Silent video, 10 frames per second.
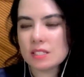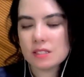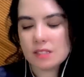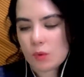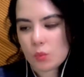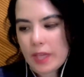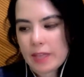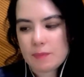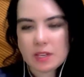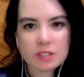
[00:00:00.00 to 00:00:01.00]
that
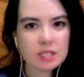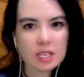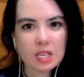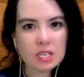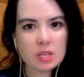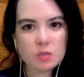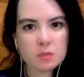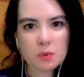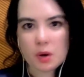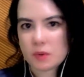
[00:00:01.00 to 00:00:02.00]
way because again it was
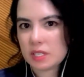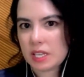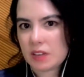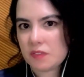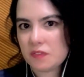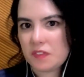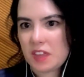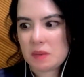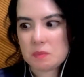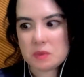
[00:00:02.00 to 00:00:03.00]
probably like a
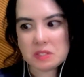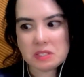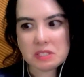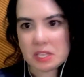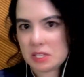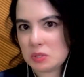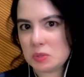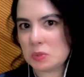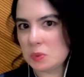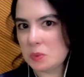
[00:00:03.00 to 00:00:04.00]
famous thing to
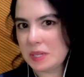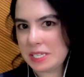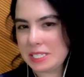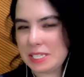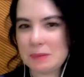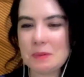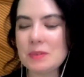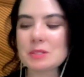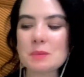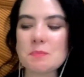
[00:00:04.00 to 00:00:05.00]
do back in the day. Maybe
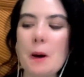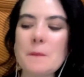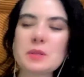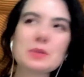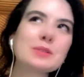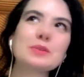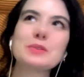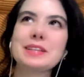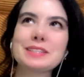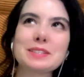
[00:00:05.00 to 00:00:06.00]
it's the popular sort
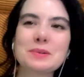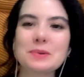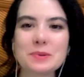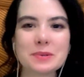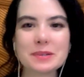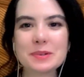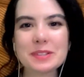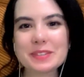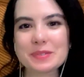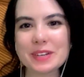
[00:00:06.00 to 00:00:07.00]
of like decor all
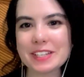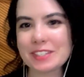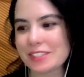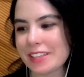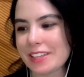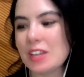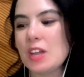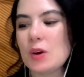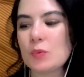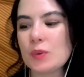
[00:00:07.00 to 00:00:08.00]
the rage. Like
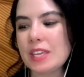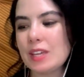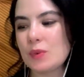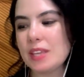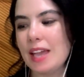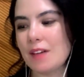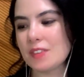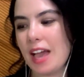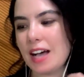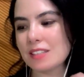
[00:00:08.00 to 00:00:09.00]
we have
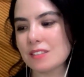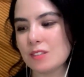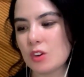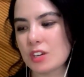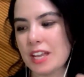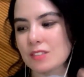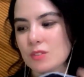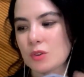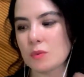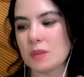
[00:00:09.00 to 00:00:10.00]
castles, our
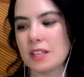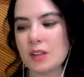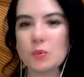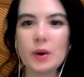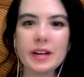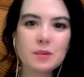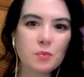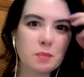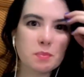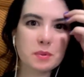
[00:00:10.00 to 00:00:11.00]
castles are gonna be like white
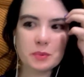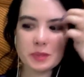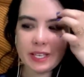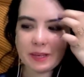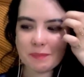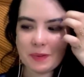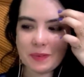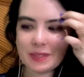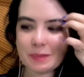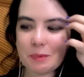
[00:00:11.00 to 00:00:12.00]
with blue. Like maybe
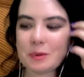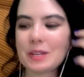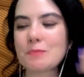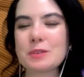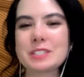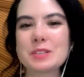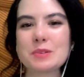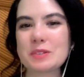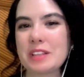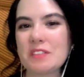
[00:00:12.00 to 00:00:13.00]
it was a
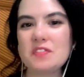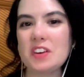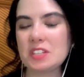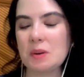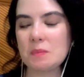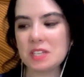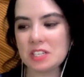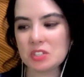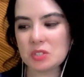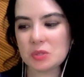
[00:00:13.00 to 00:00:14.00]
particular like fun
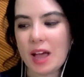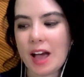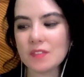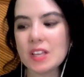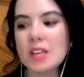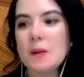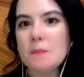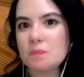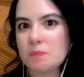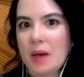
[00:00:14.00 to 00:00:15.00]
combination to have
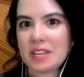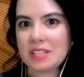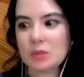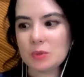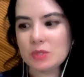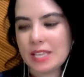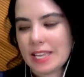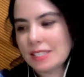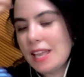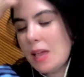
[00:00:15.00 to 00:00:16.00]
back in those
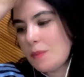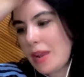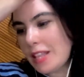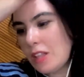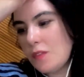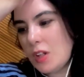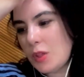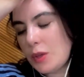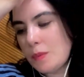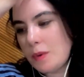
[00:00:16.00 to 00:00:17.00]
days. But I love all
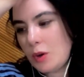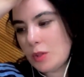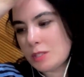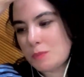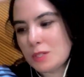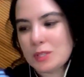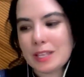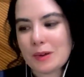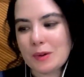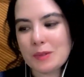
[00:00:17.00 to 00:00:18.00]
of them, especially
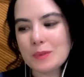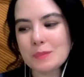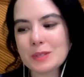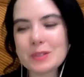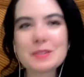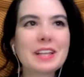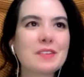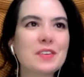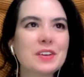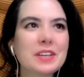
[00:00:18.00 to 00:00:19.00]
like all of them look
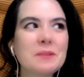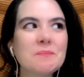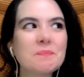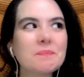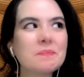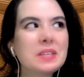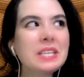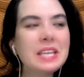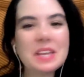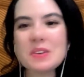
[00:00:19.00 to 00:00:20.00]
like very
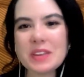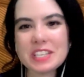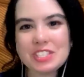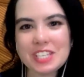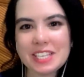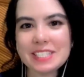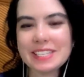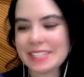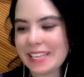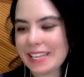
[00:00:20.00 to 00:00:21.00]
no,
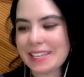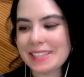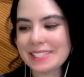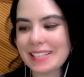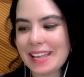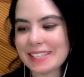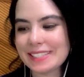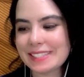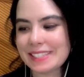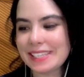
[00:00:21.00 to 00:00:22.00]
enchanting. Like I
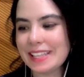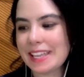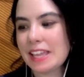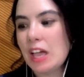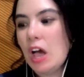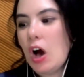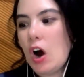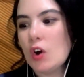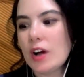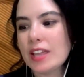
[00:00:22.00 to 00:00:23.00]
can see like,
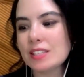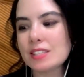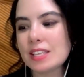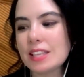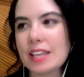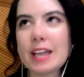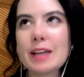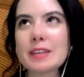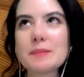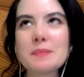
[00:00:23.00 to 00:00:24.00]
oh, I can see like,
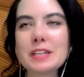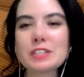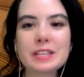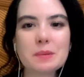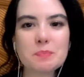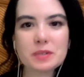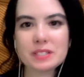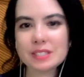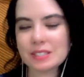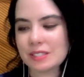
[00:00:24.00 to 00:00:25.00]
I can imagine like a princess